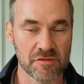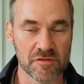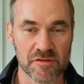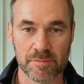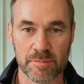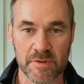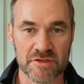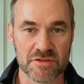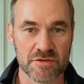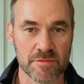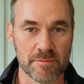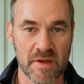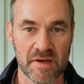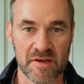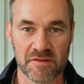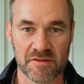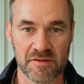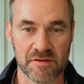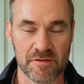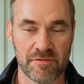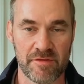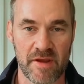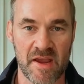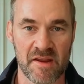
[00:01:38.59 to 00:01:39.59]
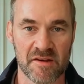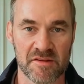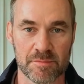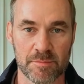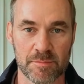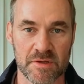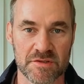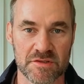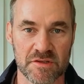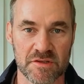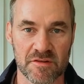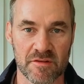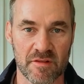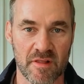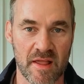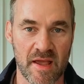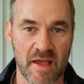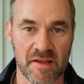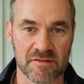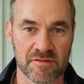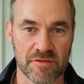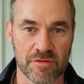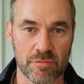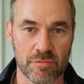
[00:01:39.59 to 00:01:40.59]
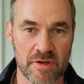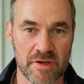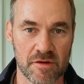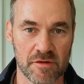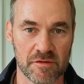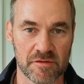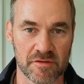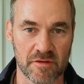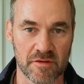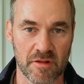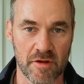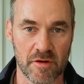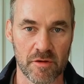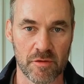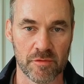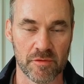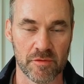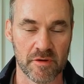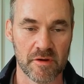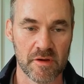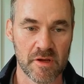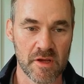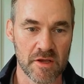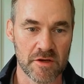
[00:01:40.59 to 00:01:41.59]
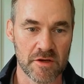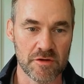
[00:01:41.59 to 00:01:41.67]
There's been tremendous advancement just in the last three years alone.